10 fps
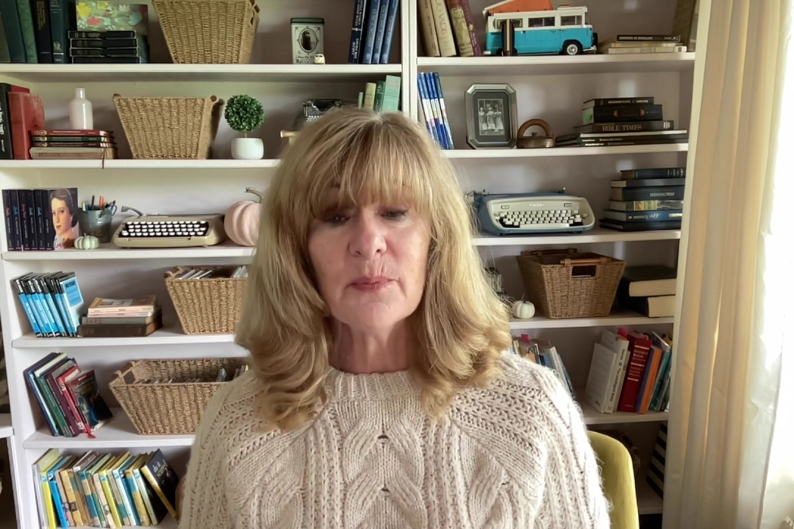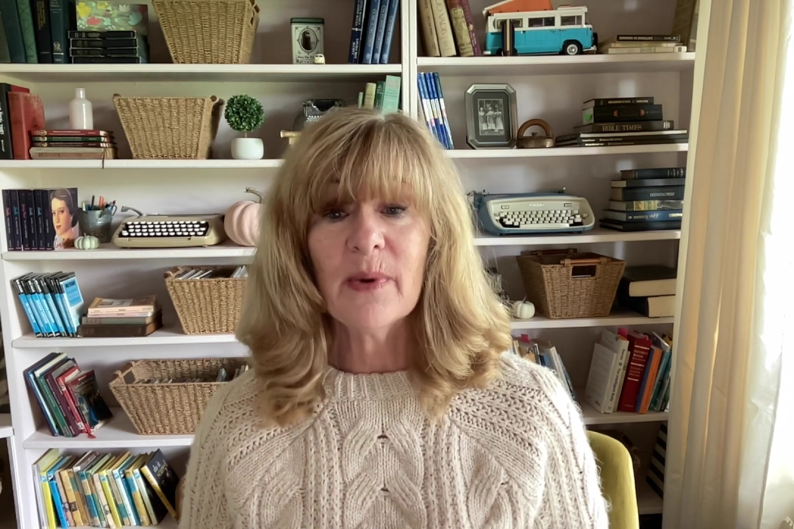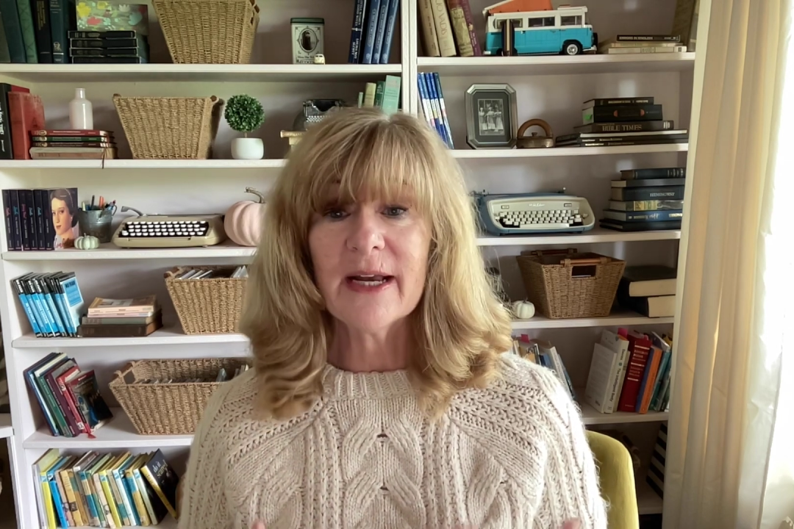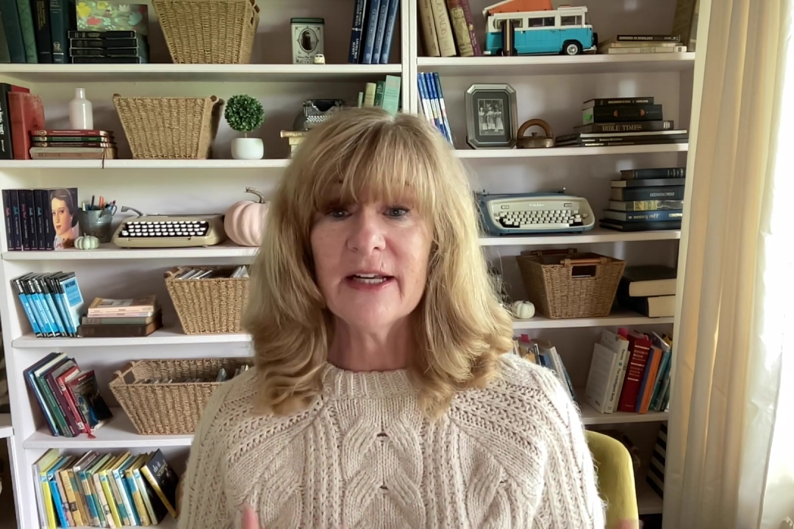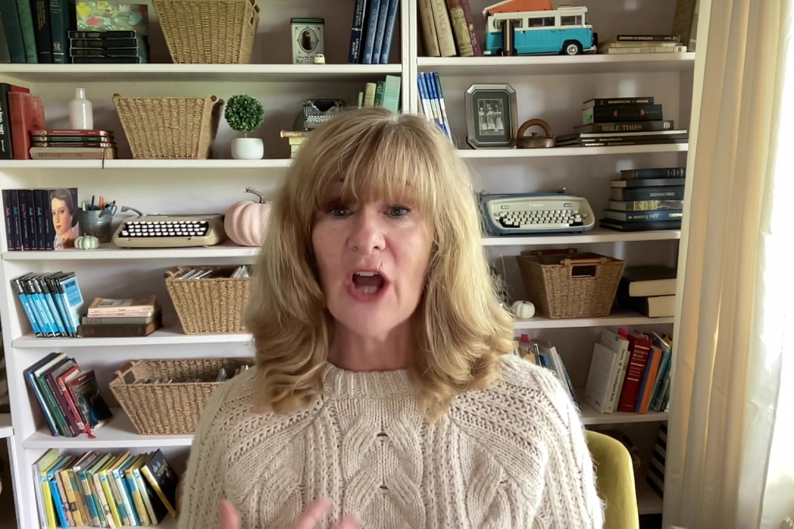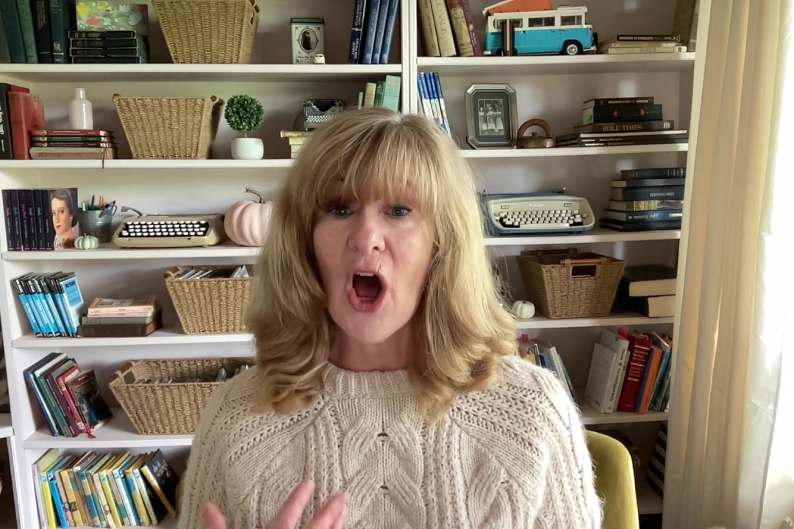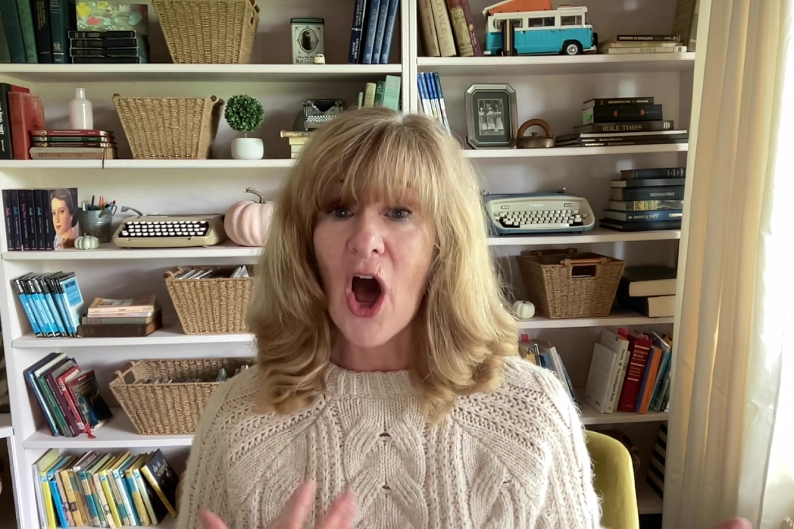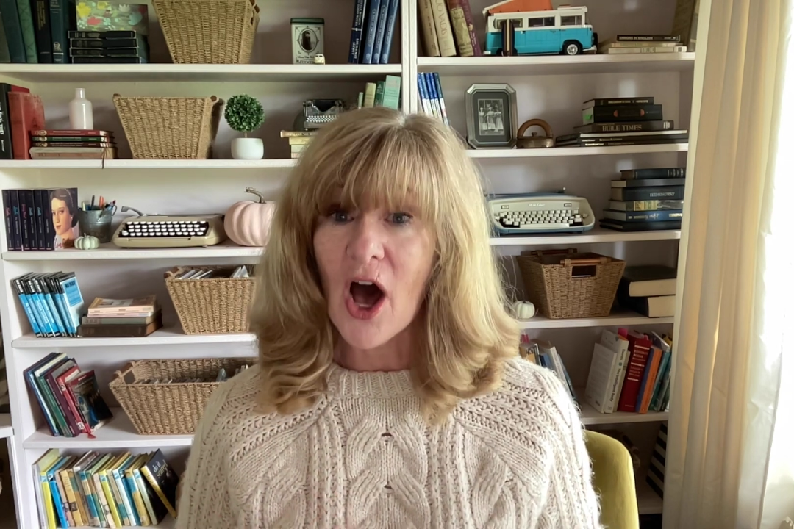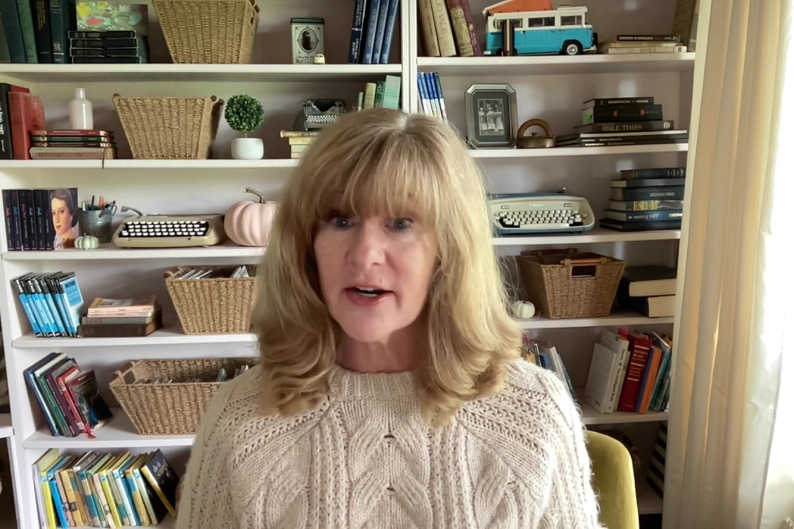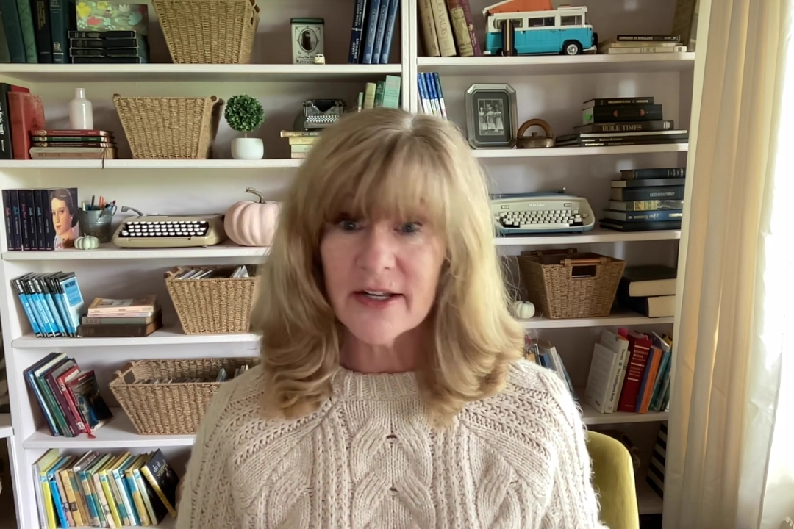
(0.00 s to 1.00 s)
but an
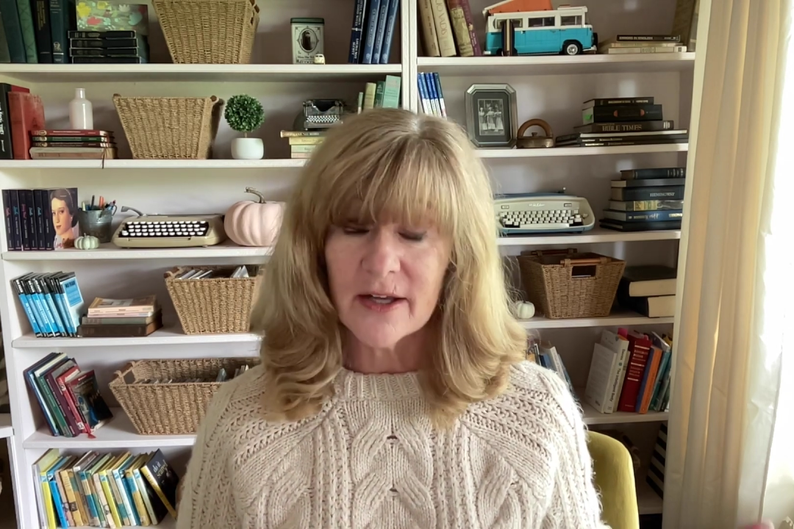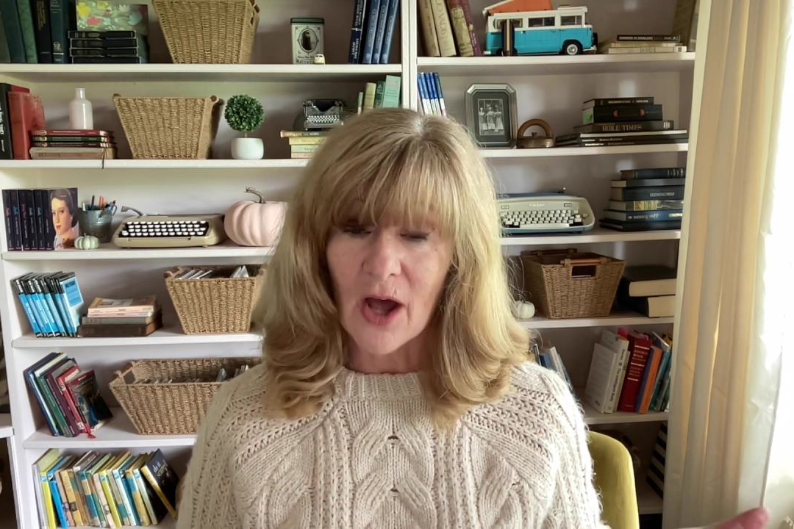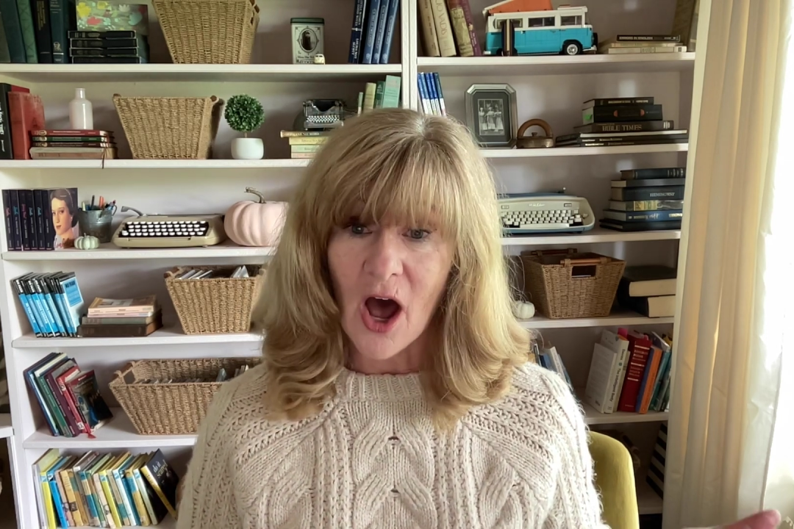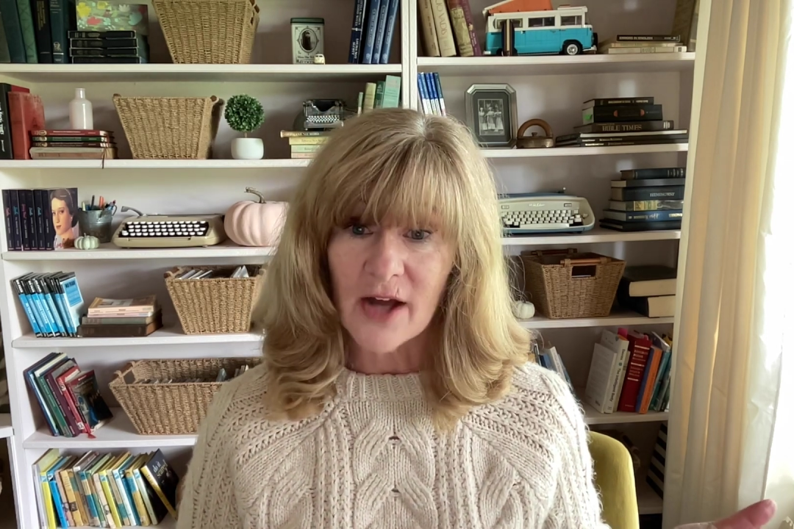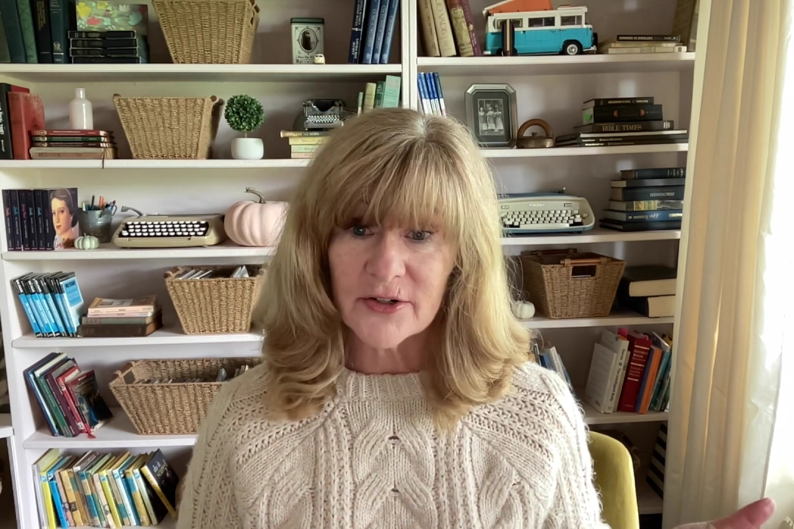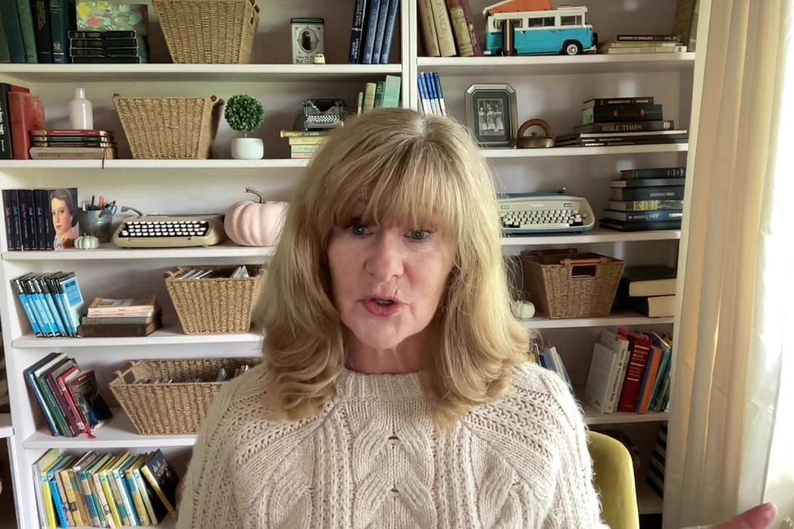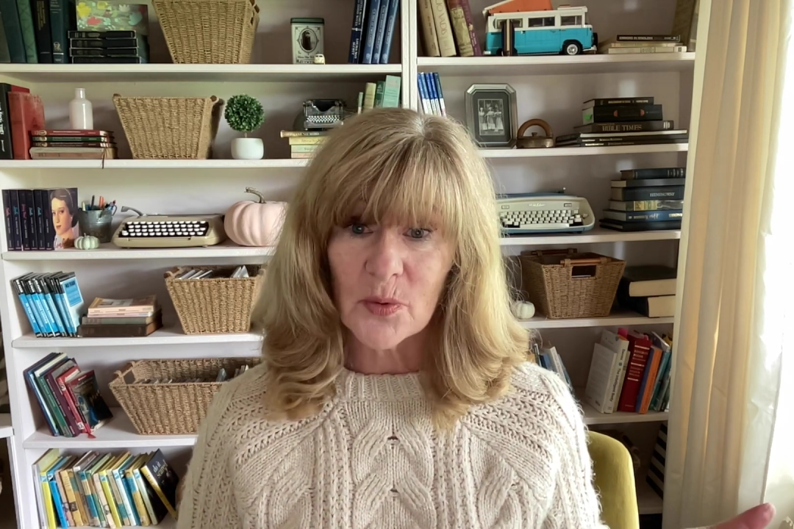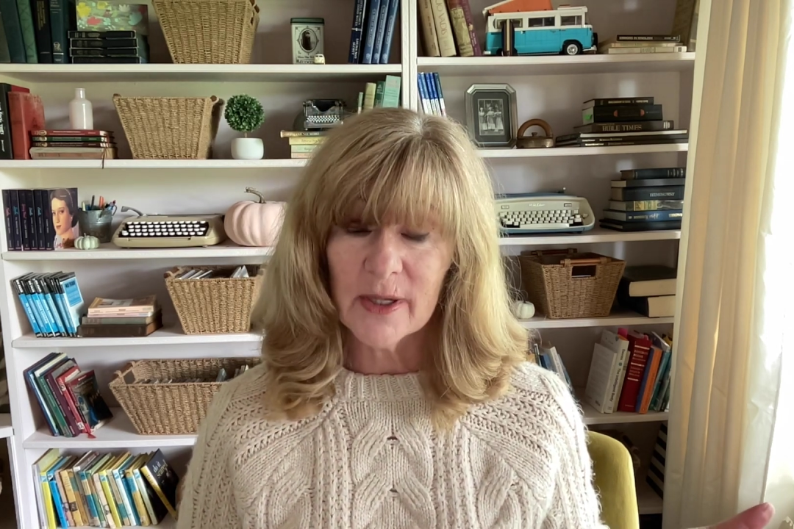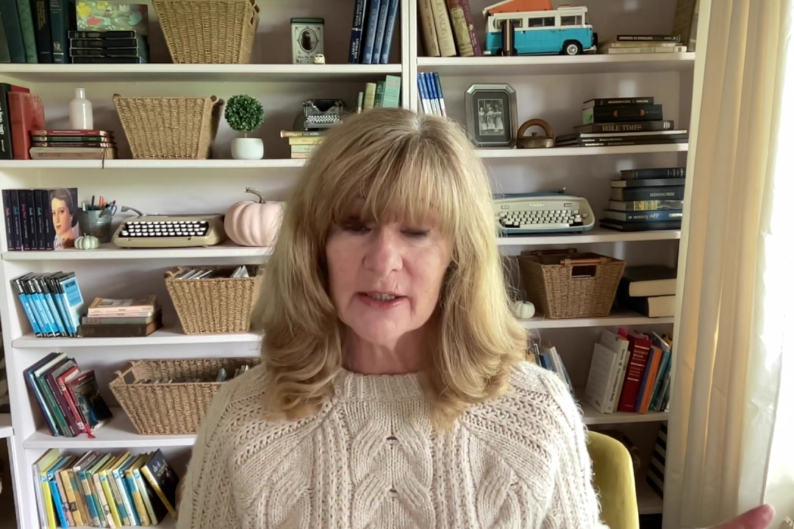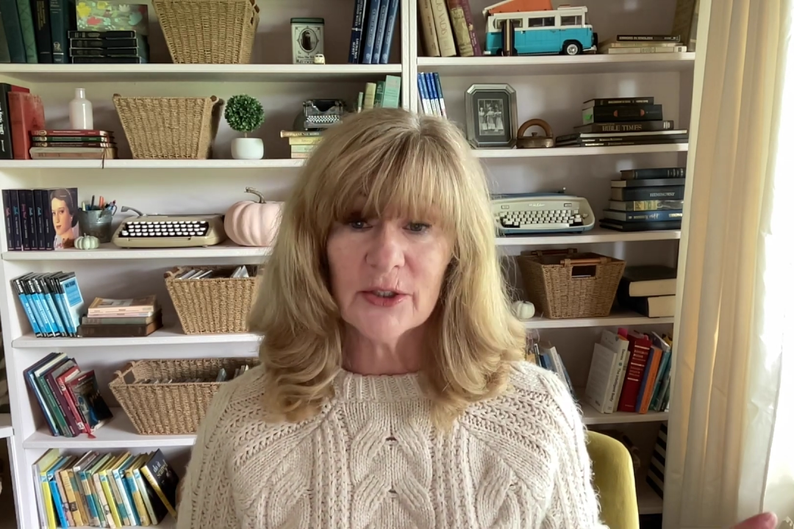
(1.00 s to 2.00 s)

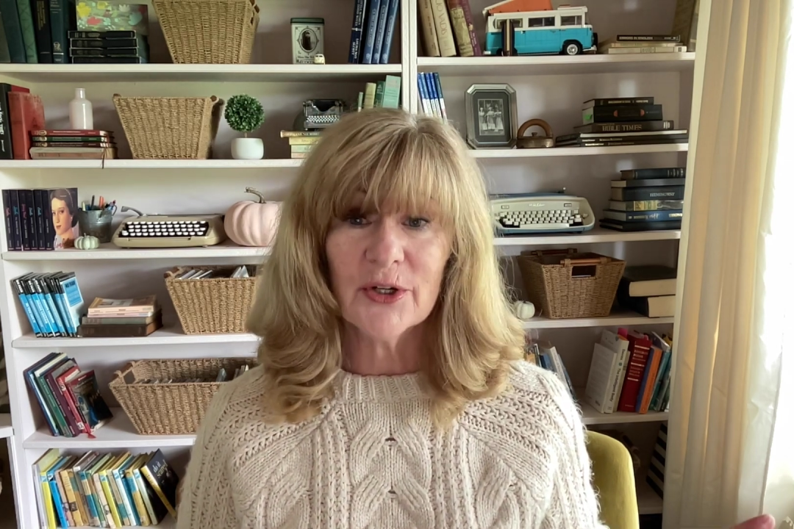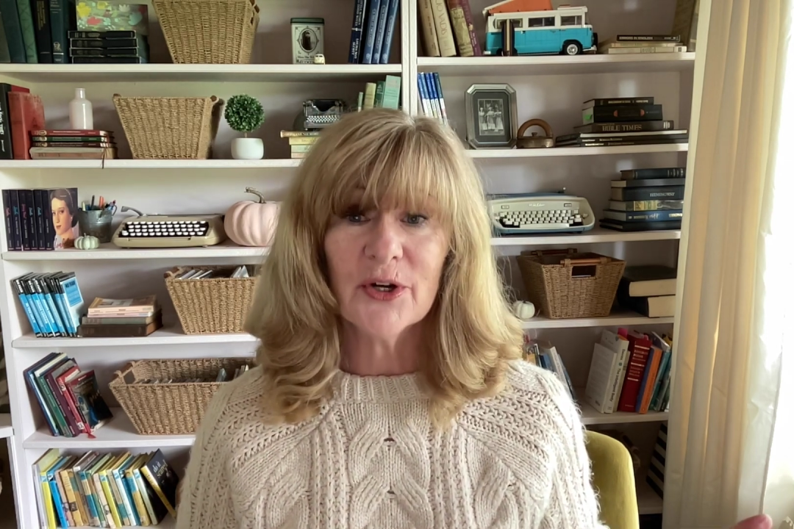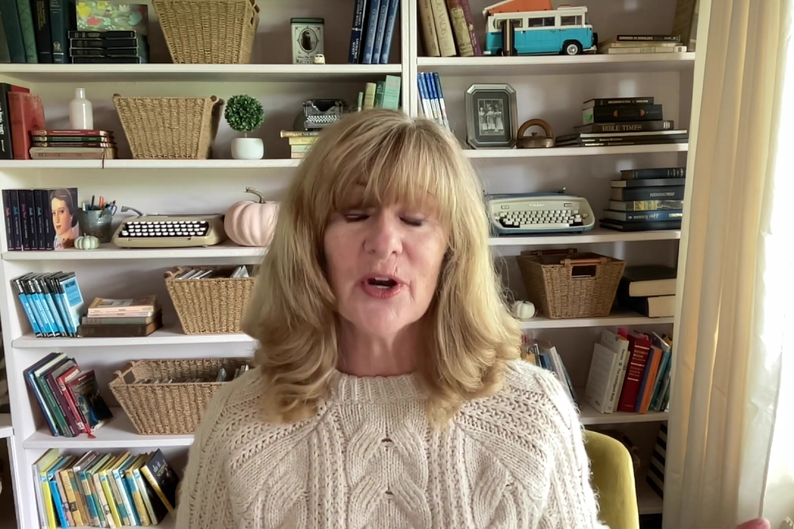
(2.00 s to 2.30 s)
auditory learner,